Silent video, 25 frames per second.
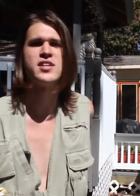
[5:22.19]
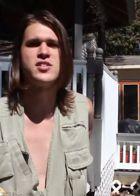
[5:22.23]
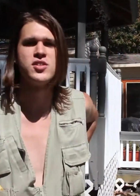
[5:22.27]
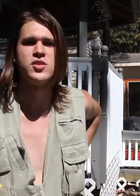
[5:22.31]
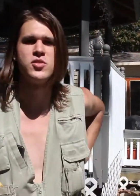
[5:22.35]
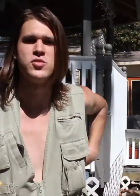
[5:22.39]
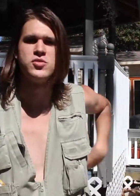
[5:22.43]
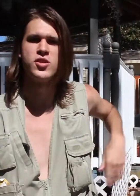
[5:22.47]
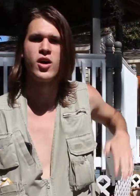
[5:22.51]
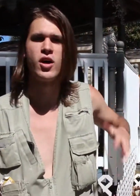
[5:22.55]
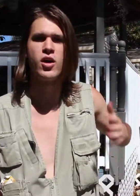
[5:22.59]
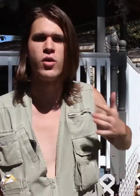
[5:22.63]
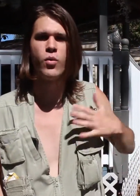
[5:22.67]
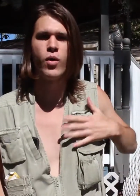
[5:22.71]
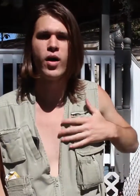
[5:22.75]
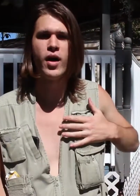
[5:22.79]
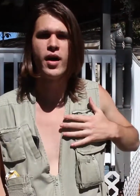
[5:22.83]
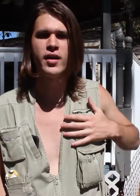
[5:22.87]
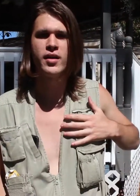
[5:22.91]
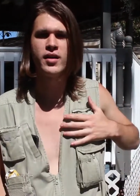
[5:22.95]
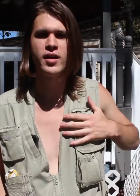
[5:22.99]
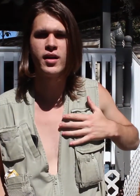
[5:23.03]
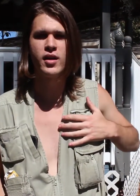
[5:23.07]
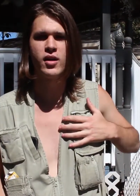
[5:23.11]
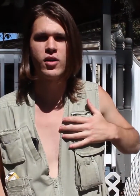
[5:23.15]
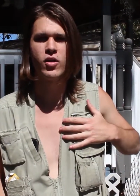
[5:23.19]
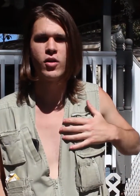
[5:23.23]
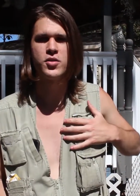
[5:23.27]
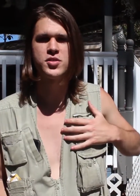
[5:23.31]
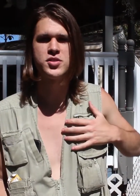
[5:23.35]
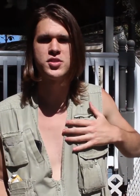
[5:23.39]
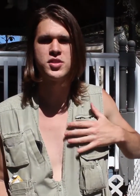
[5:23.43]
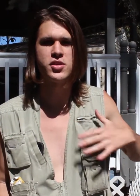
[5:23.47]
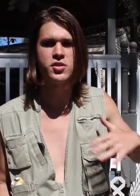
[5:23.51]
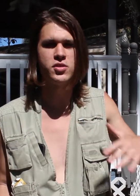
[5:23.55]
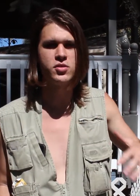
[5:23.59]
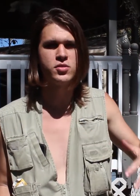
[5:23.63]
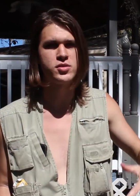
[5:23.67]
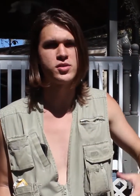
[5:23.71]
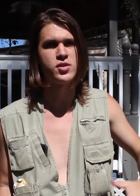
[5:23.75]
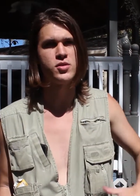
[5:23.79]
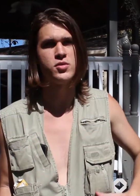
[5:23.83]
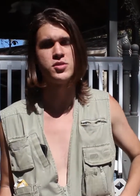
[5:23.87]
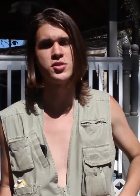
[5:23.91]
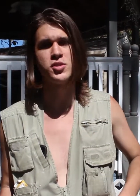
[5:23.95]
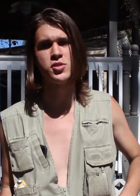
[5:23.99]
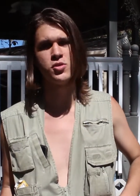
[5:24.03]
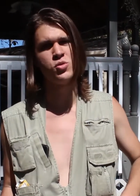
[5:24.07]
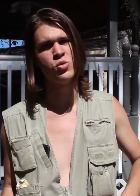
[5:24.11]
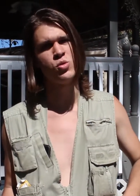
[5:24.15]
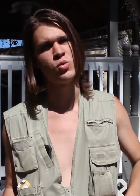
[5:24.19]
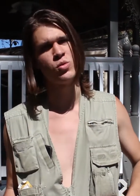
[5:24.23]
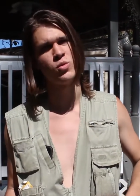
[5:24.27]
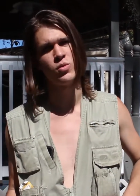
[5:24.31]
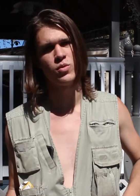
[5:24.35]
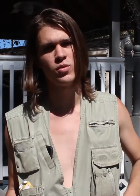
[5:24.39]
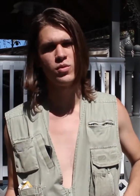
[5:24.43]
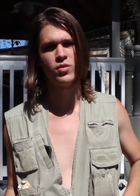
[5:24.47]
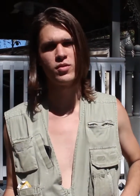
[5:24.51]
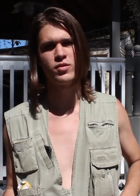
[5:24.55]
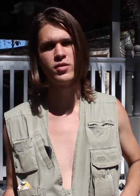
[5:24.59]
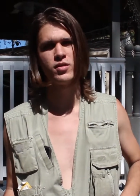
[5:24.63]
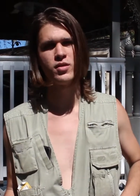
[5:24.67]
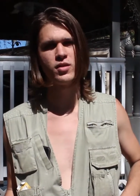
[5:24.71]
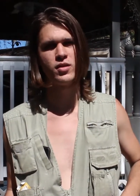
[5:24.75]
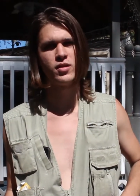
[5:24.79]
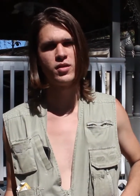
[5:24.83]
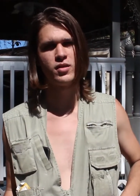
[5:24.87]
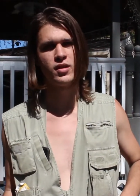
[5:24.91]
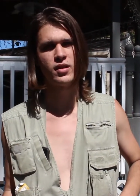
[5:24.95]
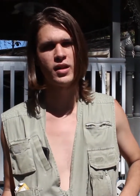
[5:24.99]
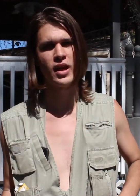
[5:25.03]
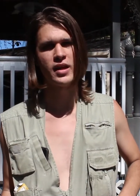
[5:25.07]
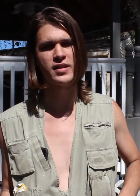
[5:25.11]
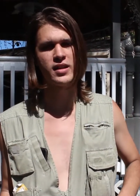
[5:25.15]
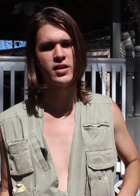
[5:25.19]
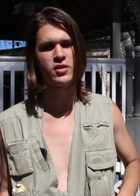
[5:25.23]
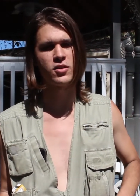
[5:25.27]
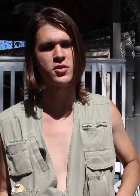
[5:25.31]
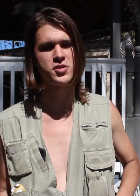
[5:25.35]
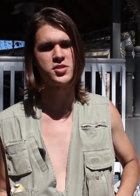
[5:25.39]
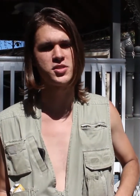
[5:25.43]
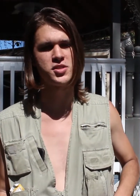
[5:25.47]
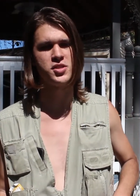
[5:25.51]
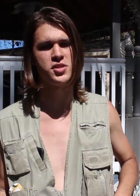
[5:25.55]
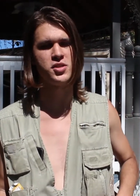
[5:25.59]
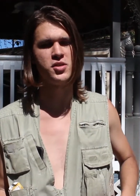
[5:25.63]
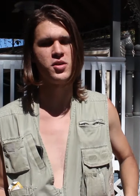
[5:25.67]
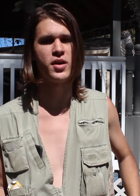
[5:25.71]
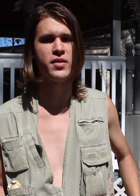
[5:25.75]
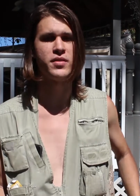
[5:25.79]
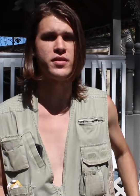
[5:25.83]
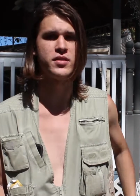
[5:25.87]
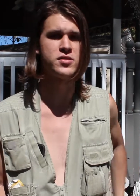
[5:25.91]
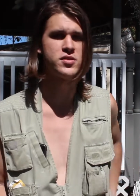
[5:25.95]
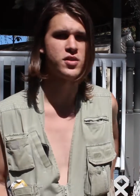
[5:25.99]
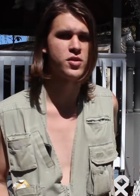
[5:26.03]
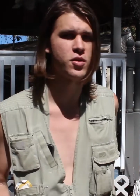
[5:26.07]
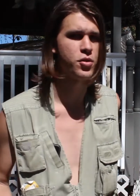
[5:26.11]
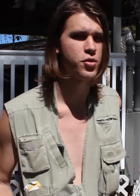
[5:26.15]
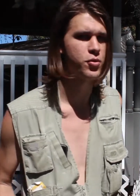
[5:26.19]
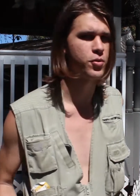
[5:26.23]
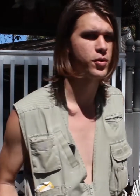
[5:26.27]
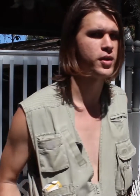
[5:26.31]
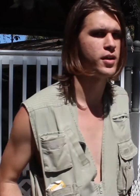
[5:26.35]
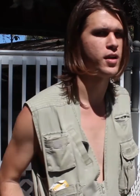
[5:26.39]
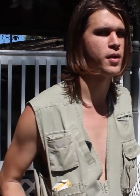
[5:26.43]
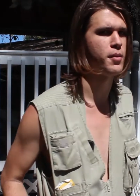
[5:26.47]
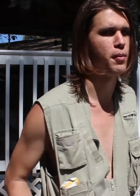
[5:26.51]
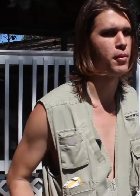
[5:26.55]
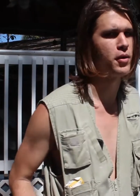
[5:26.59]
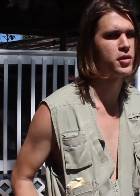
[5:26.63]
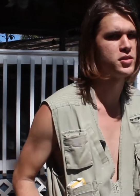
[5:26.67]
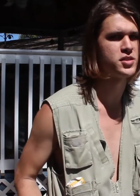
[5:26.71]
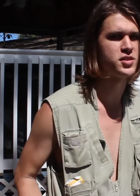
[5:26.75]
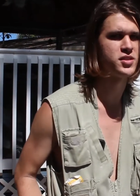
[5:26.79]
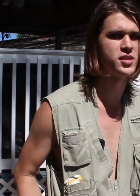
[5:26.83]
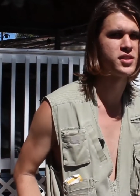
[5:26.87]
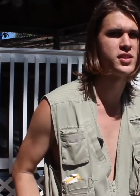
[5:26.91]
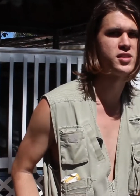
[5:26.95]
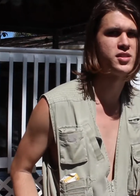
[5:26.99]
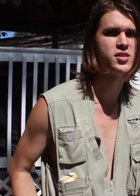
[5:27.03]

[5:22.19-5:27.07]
so zone 1 close to you, zone 2 not that close to you, and then zone 3 emergency.